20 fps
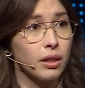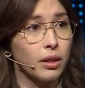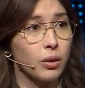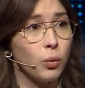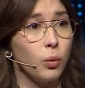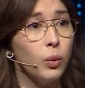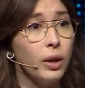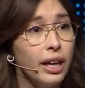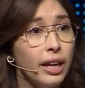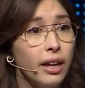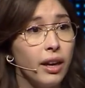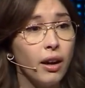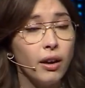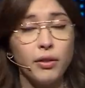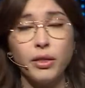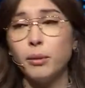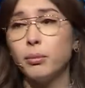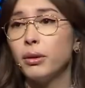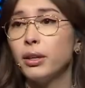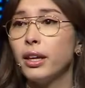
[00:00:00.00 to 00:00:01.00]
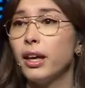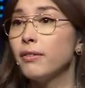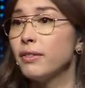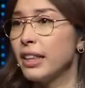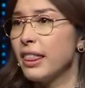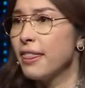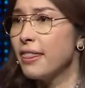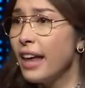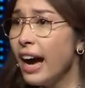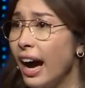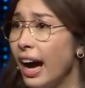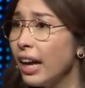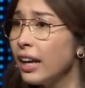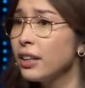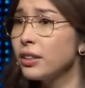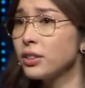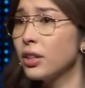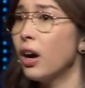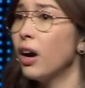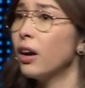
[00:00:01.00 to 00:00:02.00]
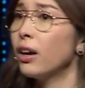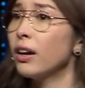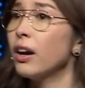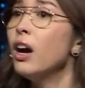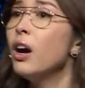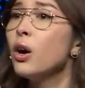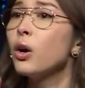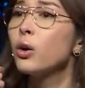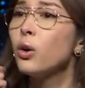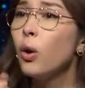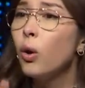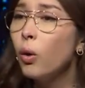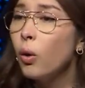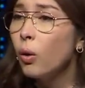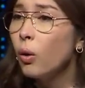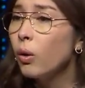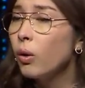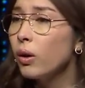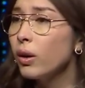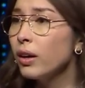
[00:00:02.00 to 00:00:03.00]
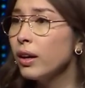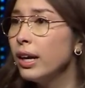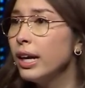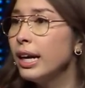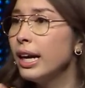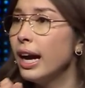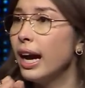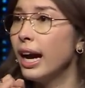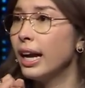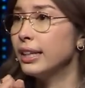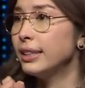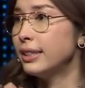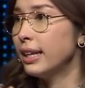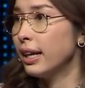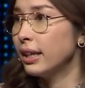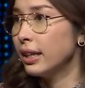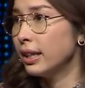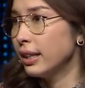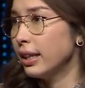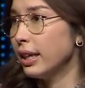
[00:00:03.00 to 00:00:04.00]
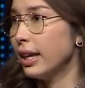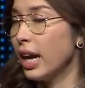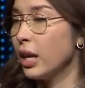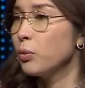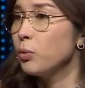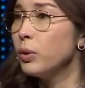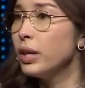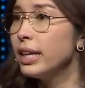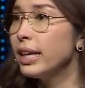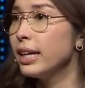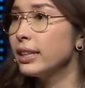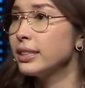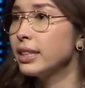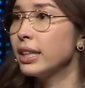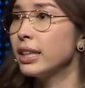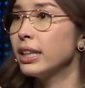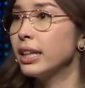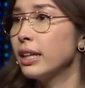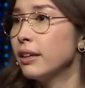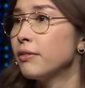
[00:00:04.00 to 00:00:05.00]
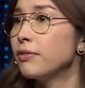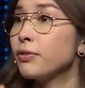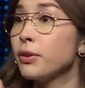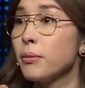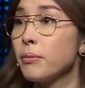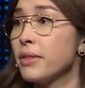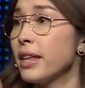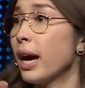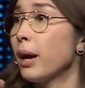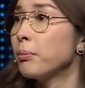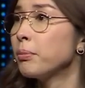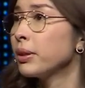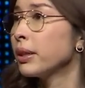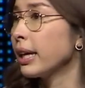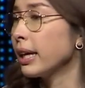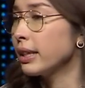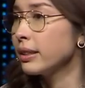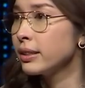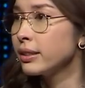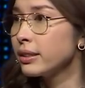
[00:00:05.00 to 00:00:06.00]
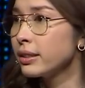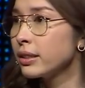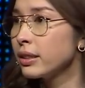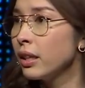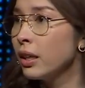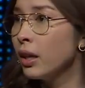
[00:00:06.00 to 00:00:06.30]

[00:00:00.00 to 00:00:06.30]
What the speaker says: We are the beloved. That is our core identity, and we get to live from that place.